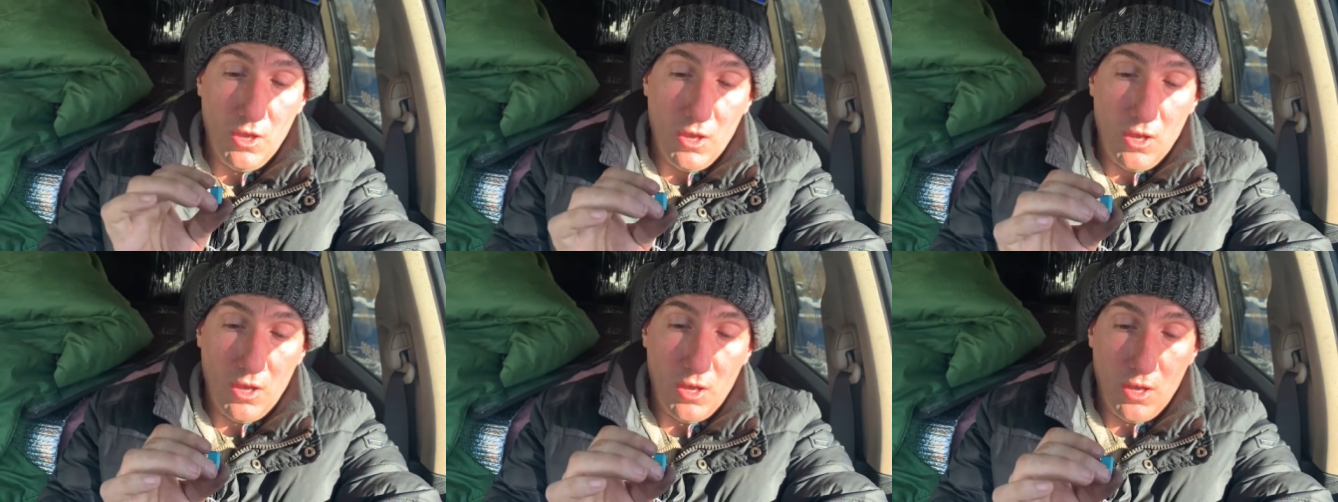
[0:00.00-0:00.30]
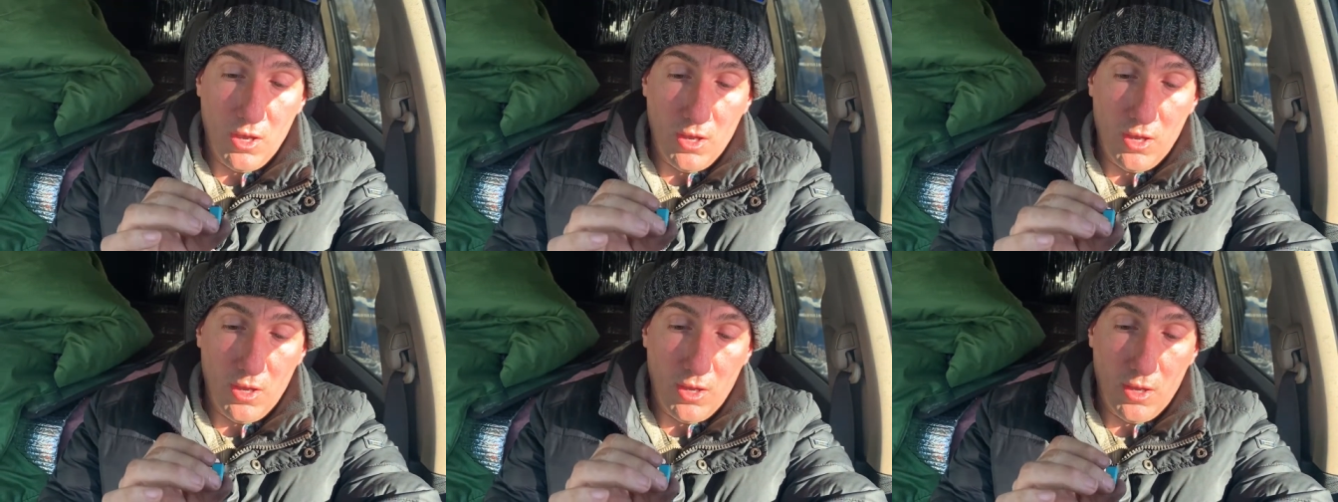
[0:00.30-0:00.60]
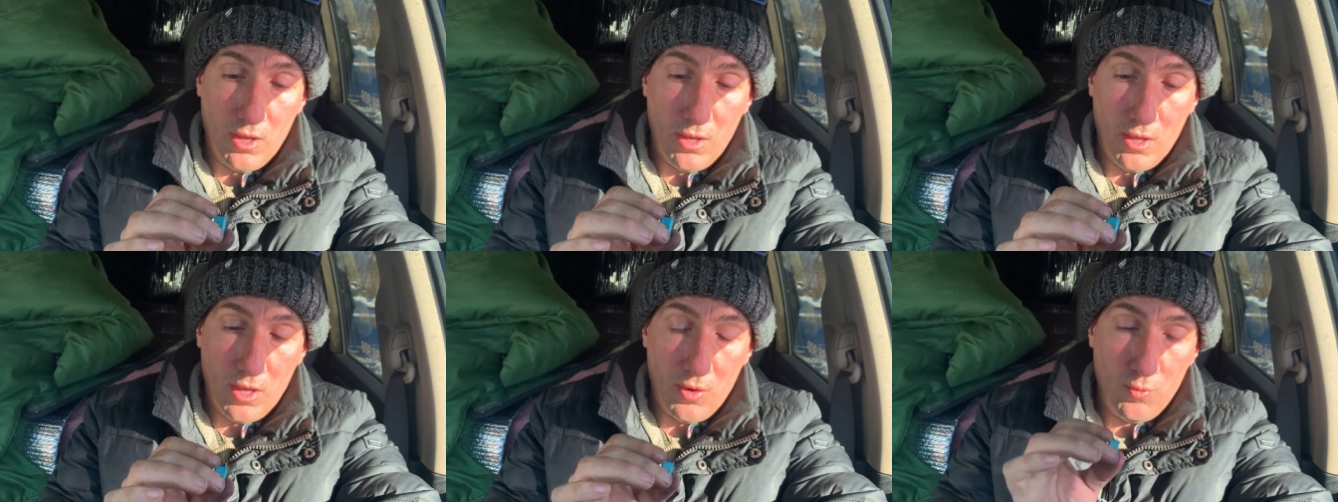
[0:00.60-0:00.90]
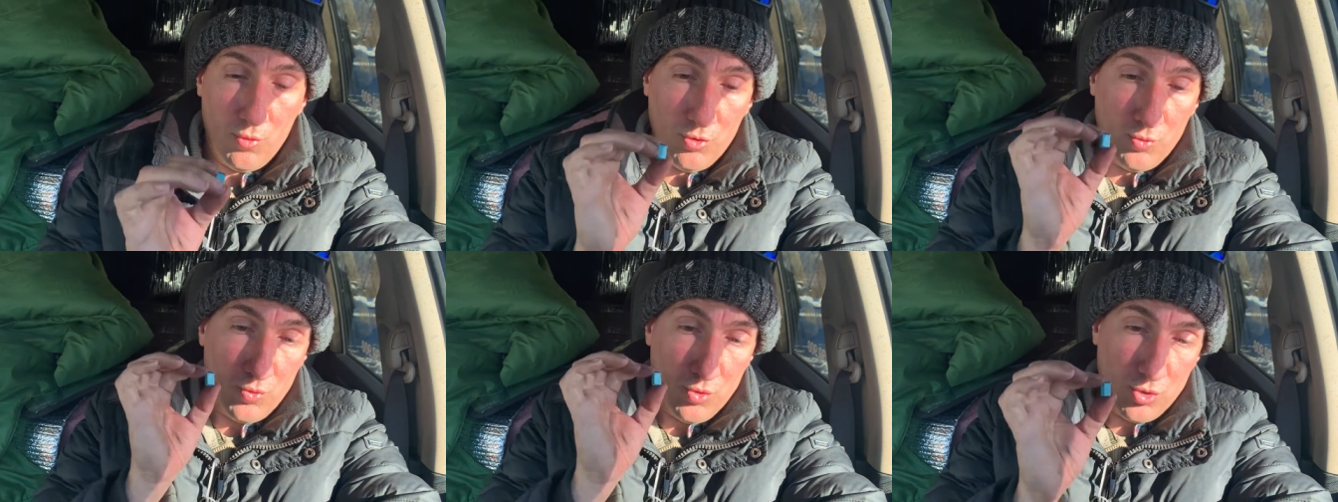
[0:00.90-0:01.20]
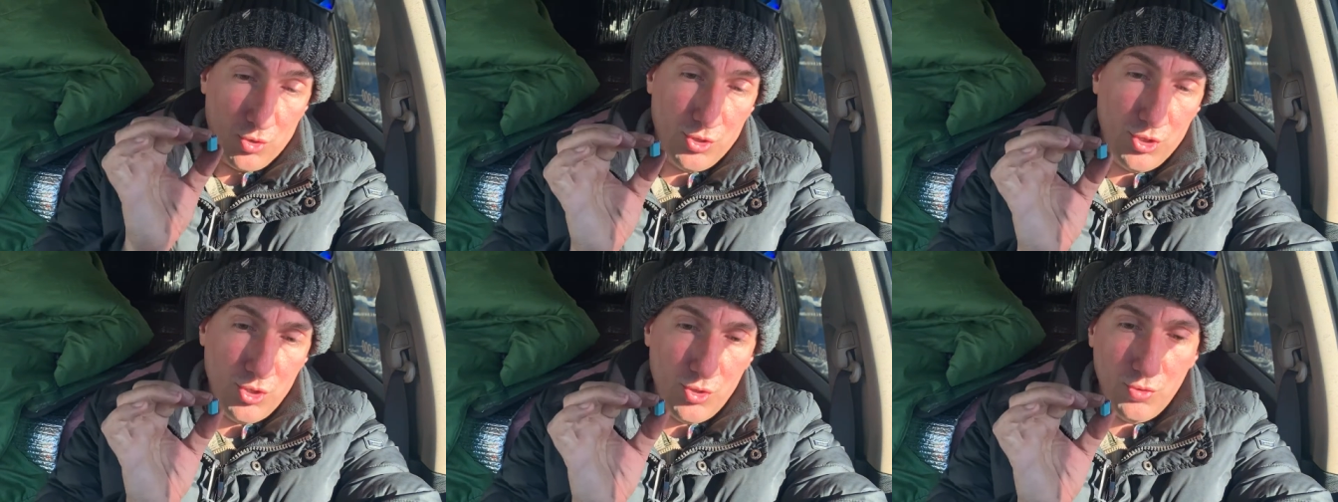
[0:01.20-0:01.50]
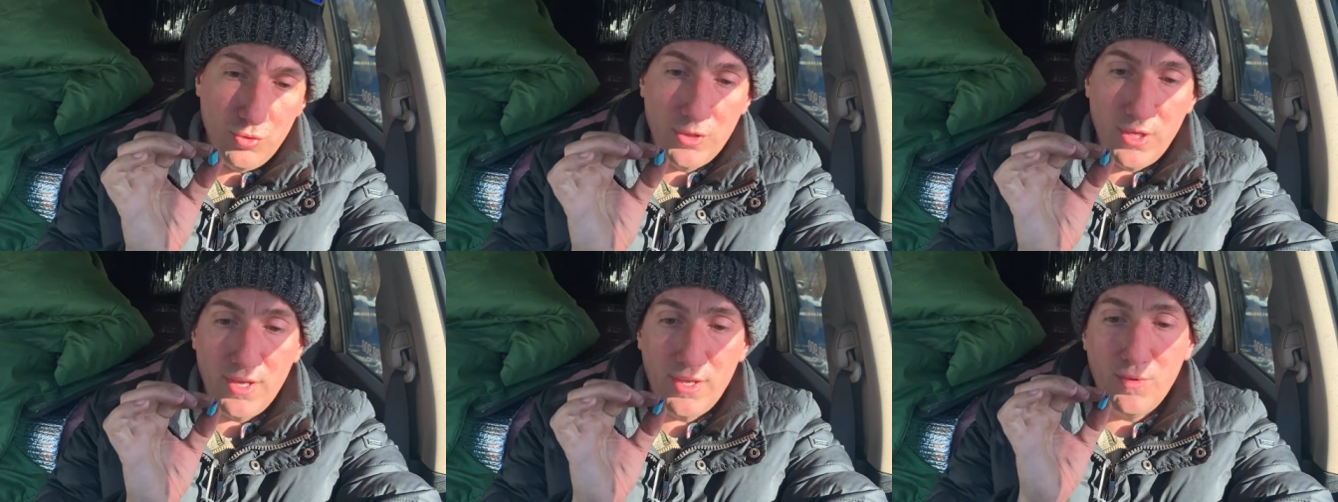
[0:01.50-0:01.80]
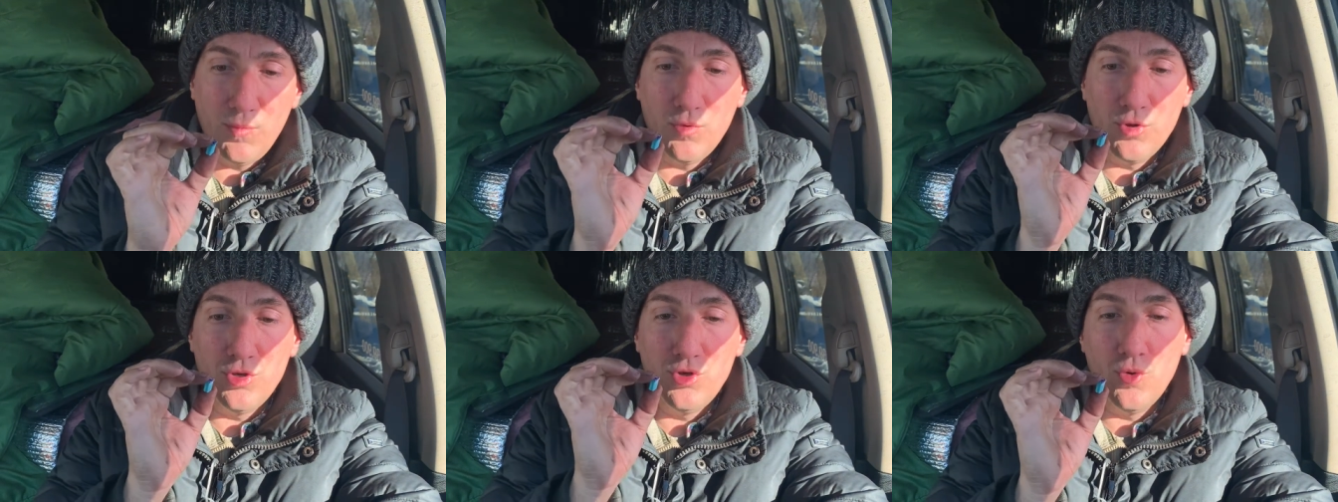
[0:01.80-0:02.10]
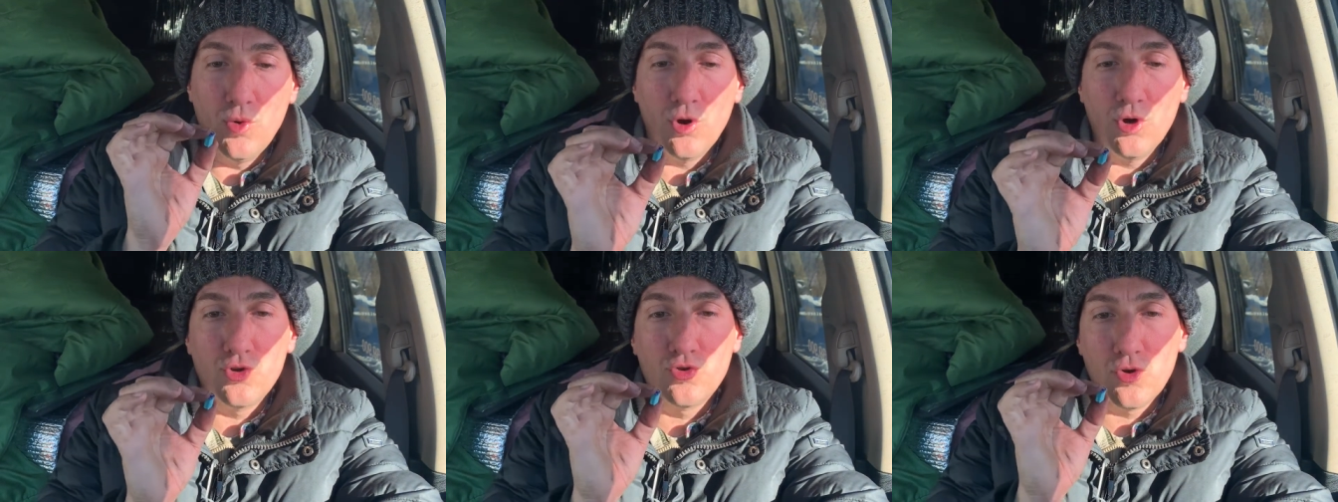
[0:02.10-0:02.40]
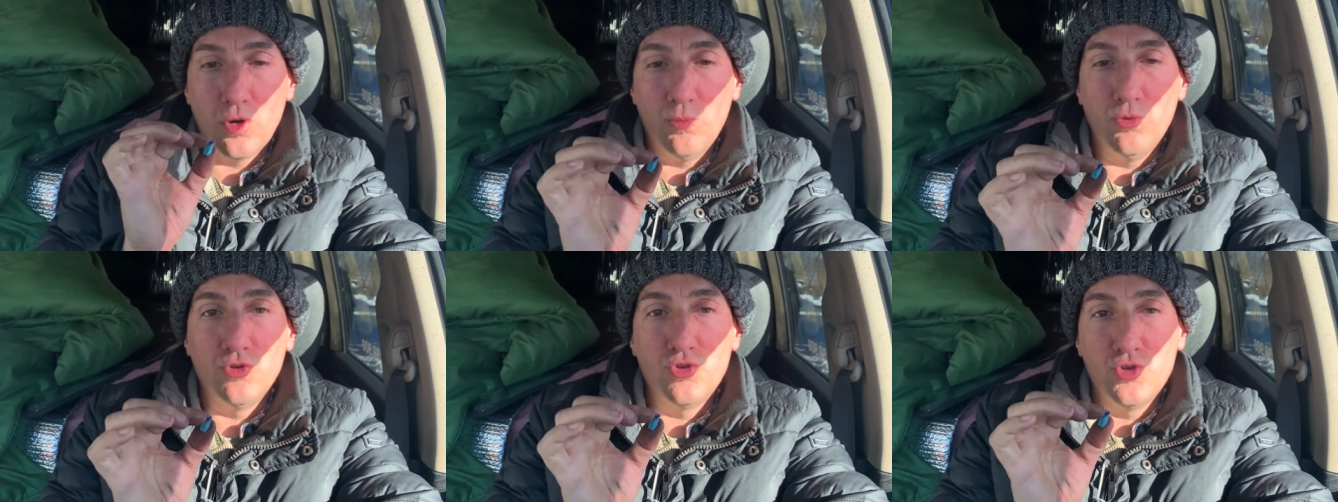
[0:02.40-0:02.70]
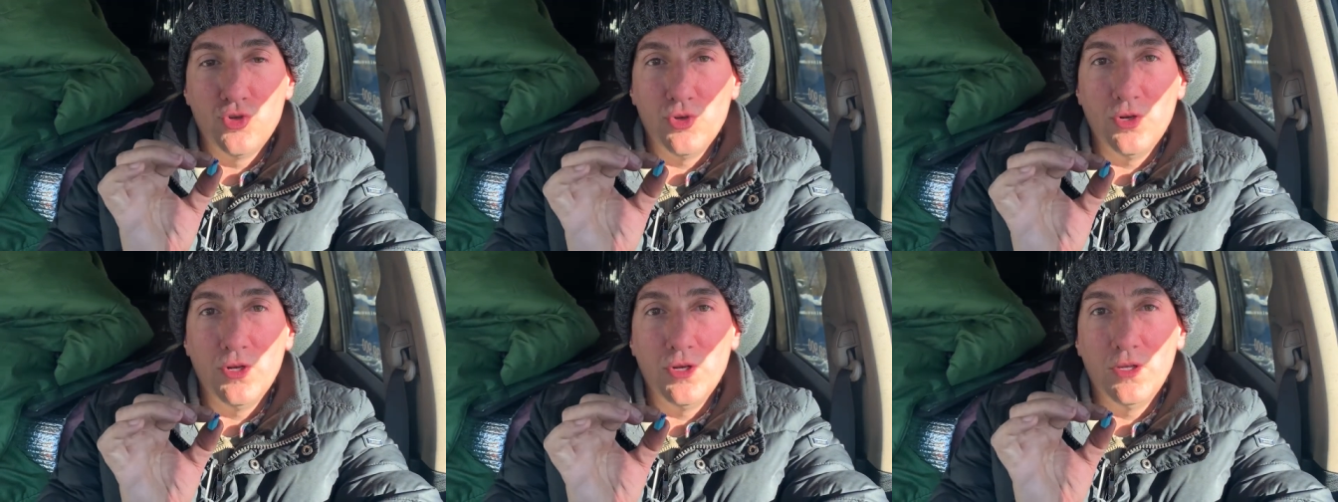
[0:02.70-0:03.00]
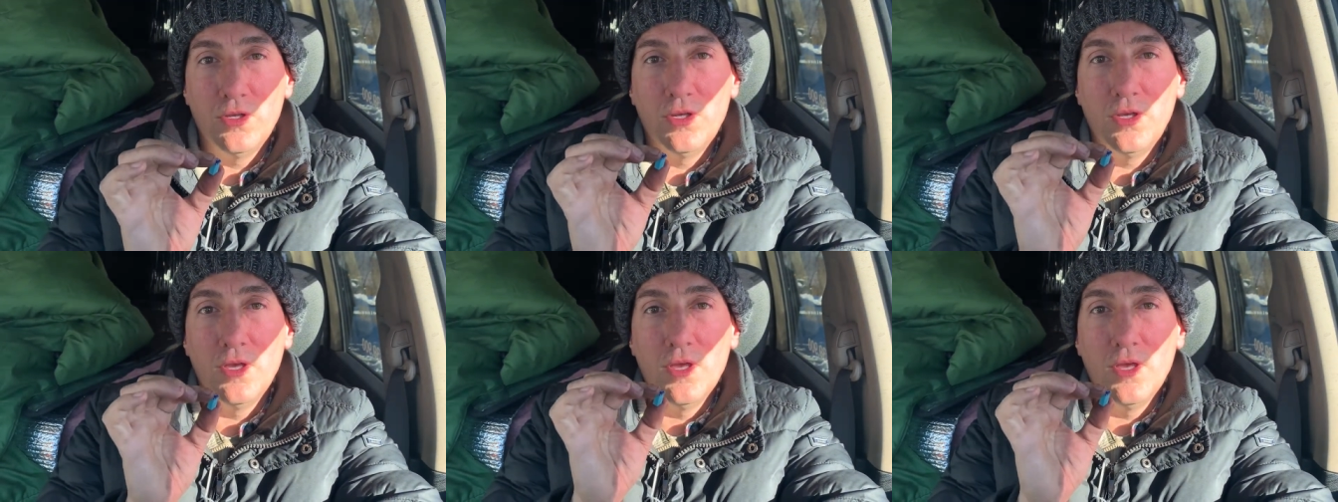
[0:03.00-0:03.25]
Uh, I would warn you that when you are troubleshooting